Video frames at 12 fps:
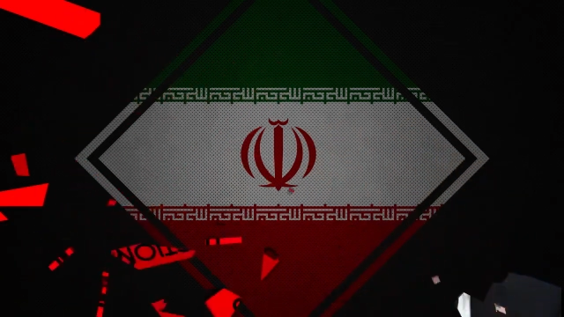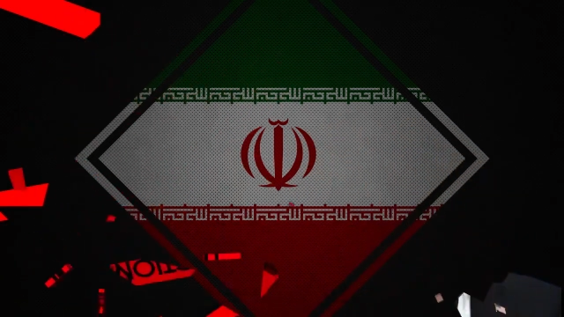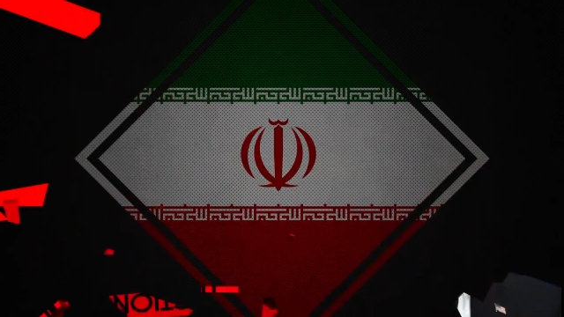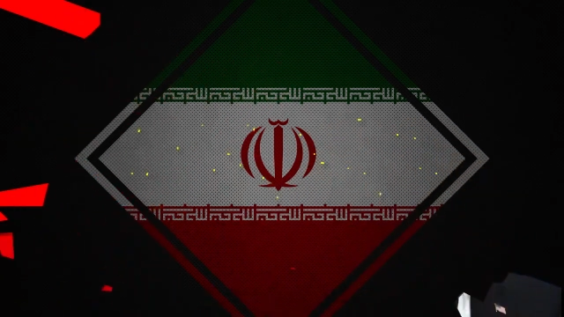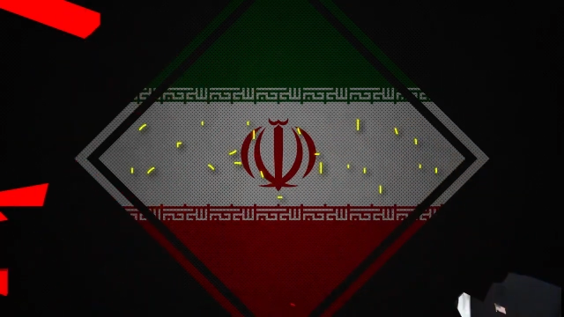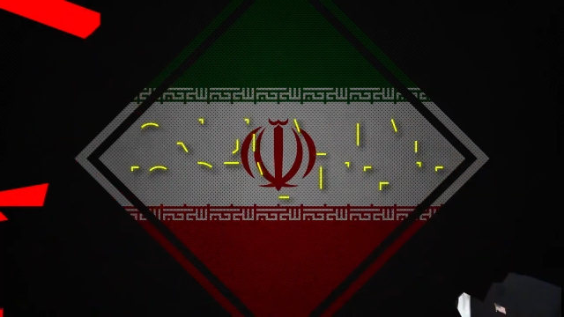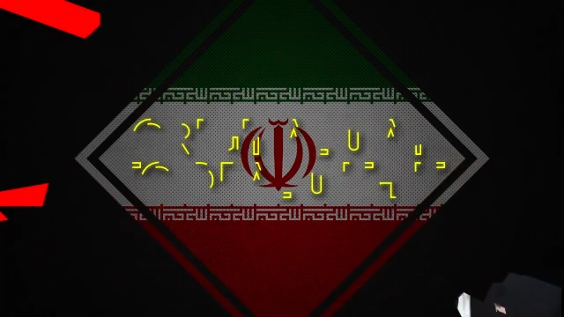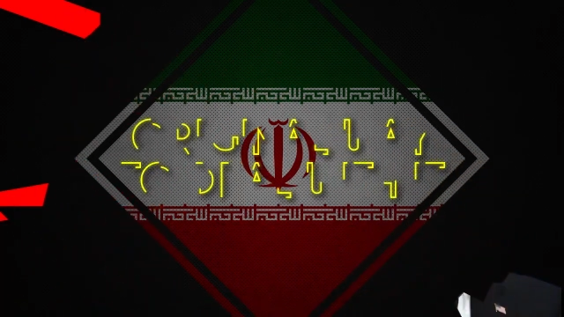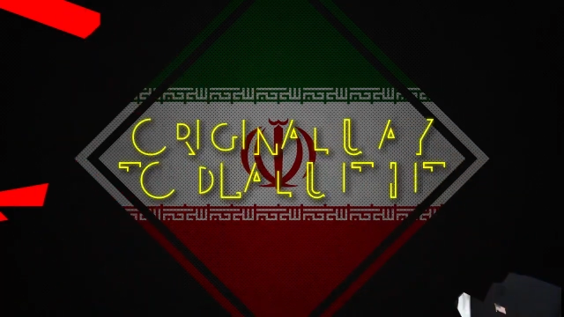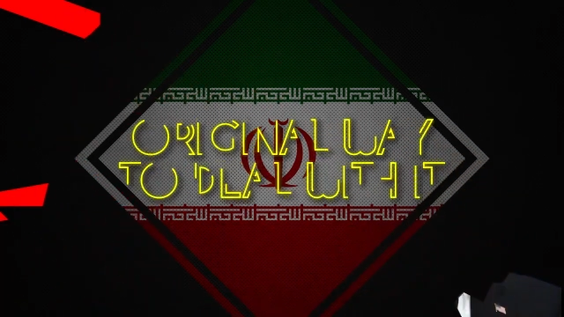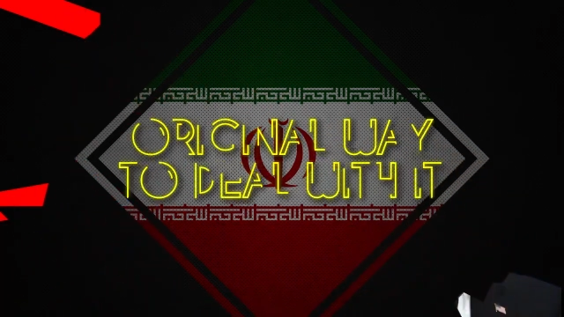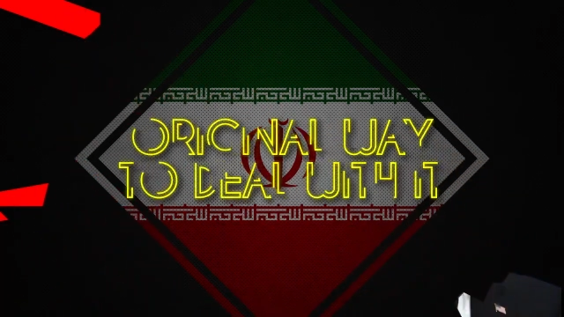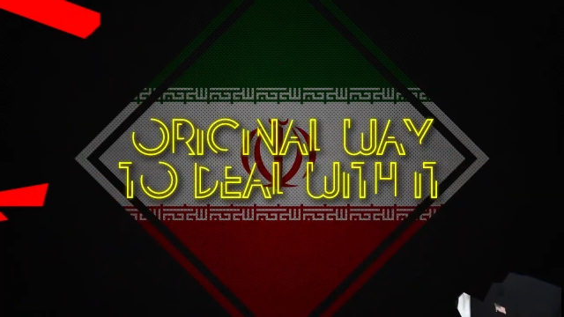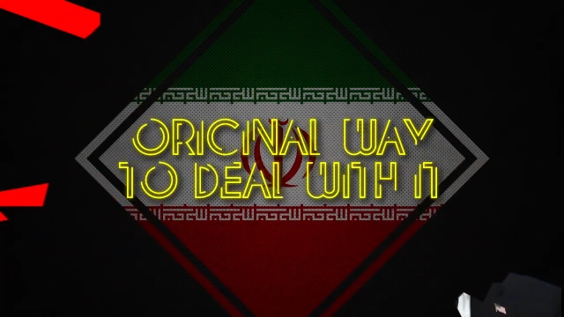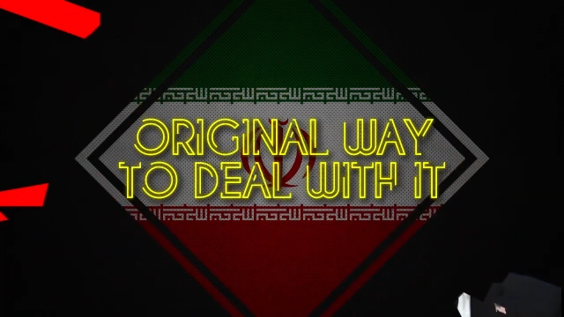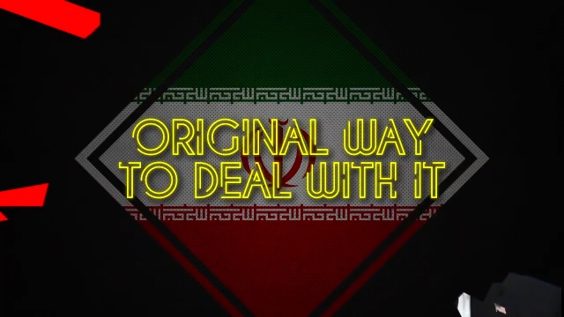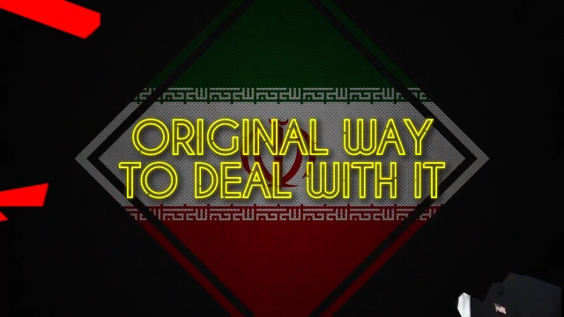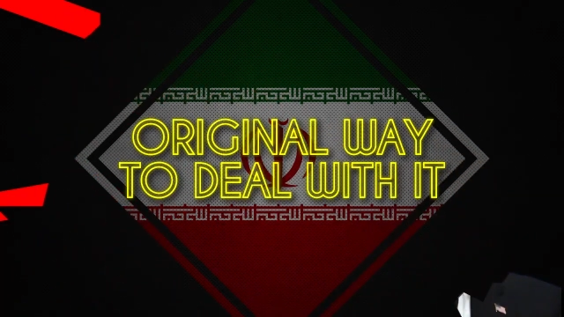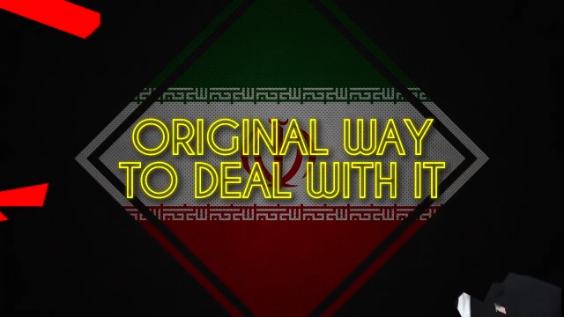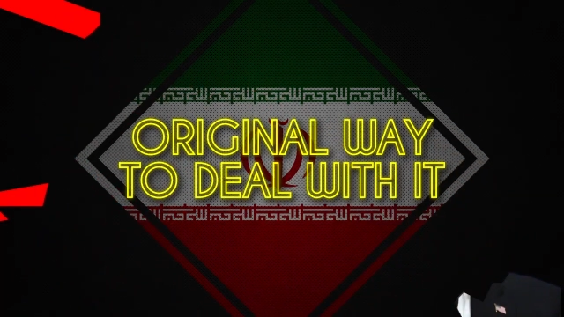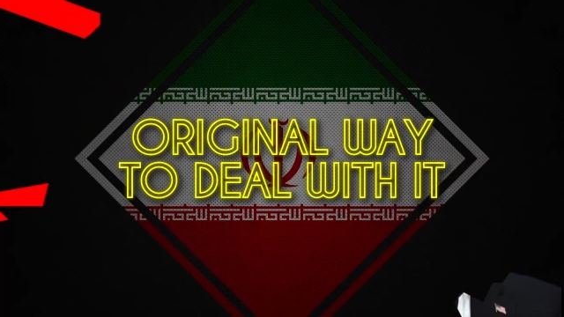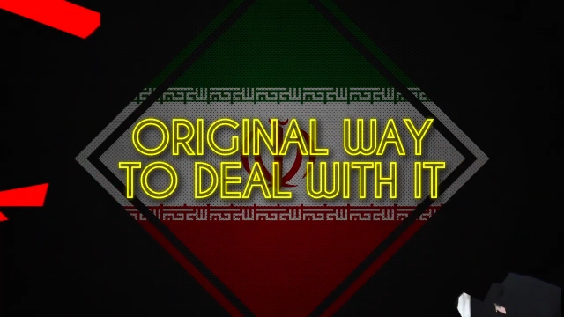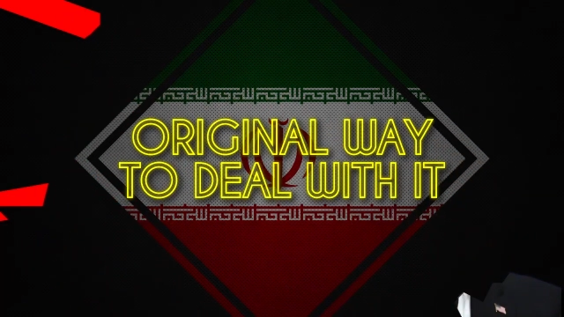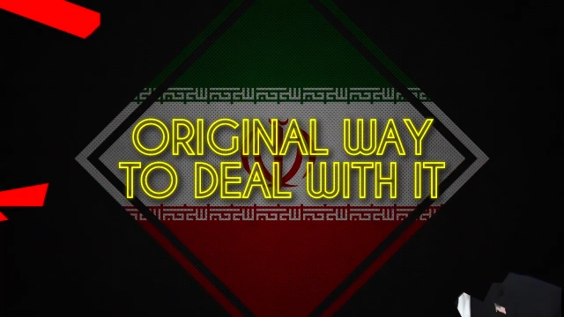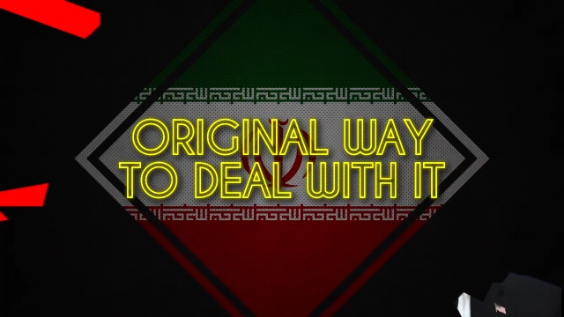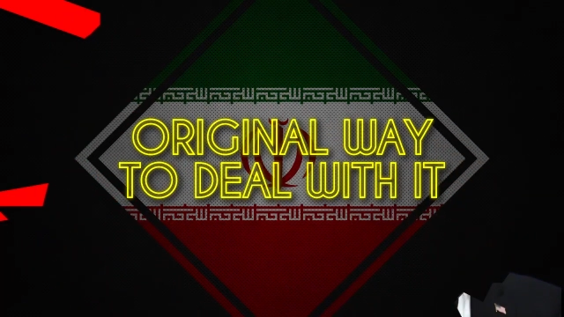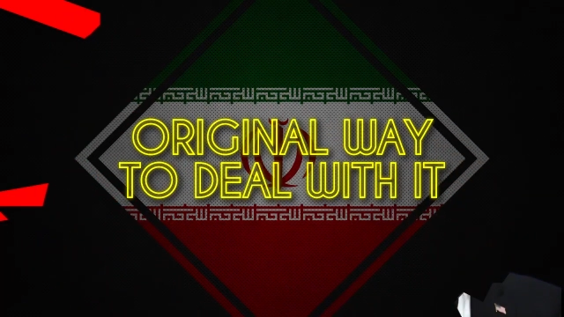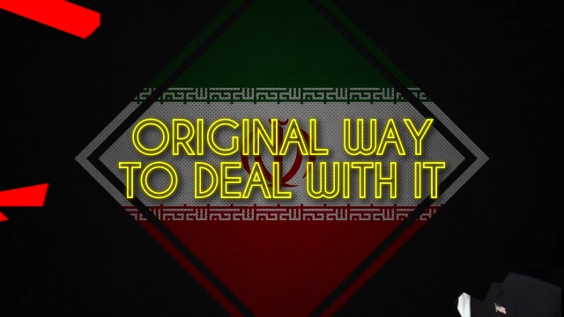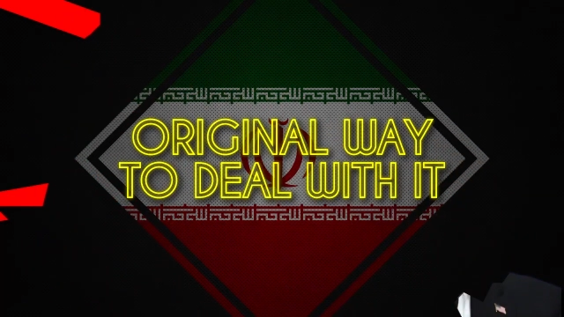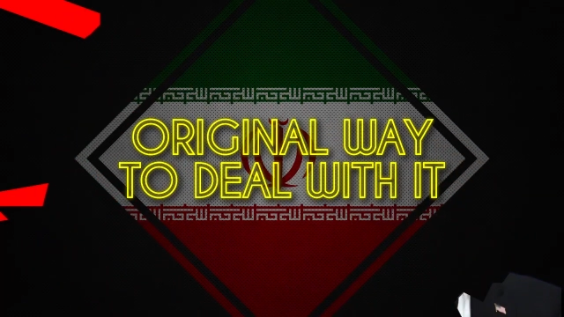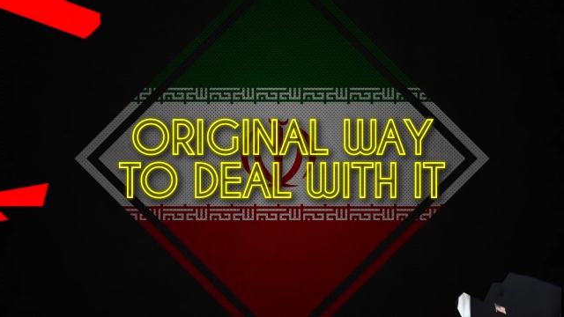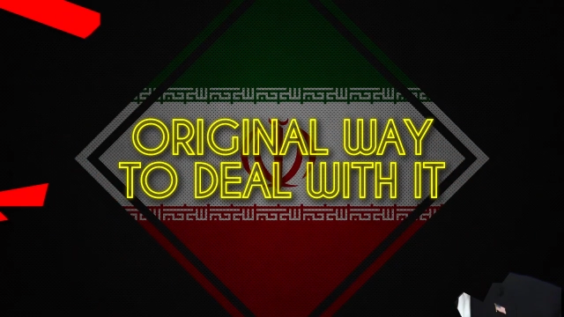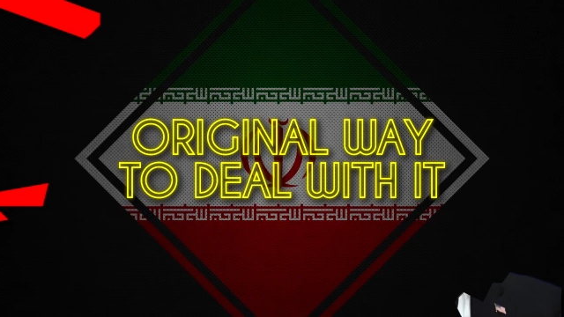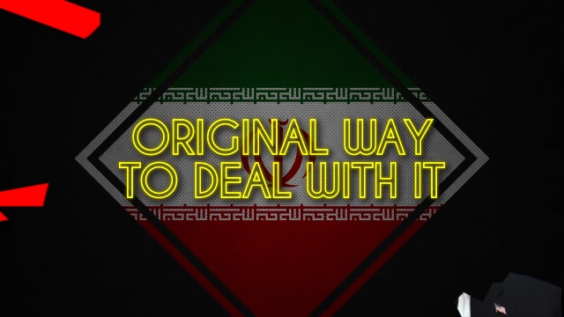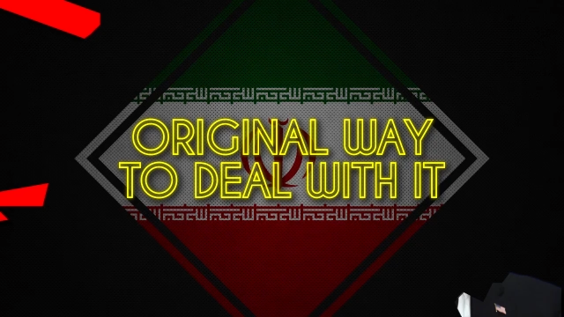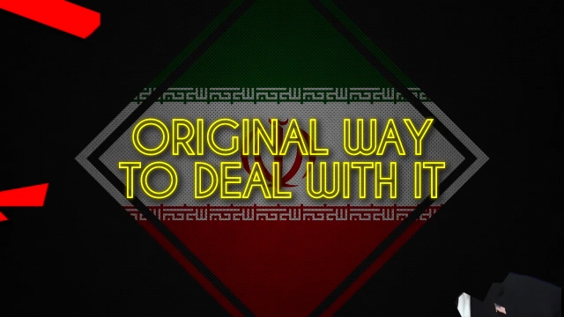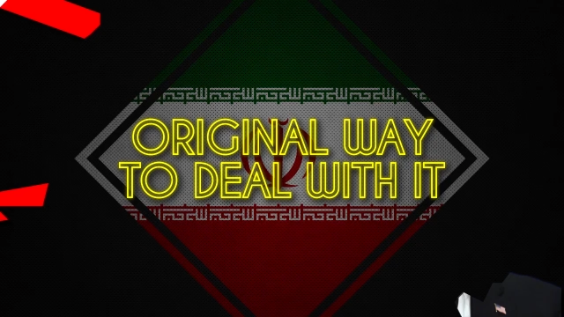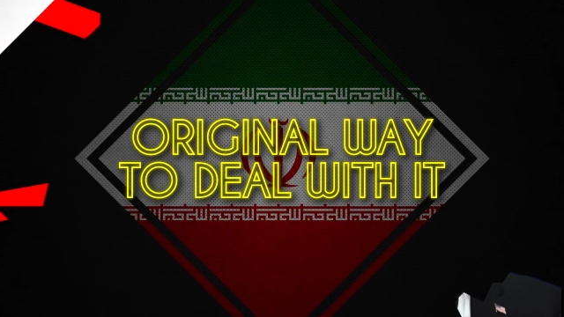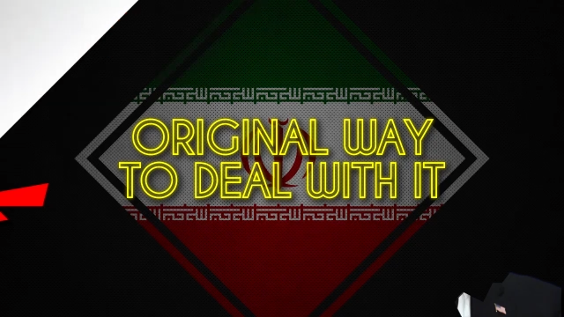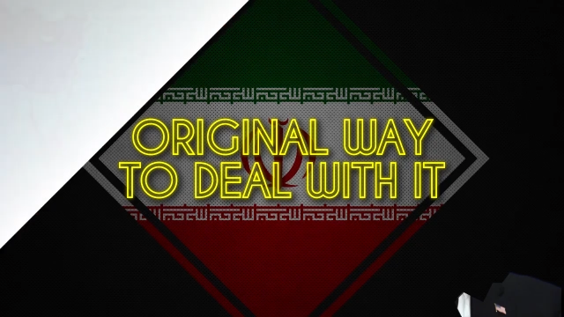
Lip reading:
(no speaker visible)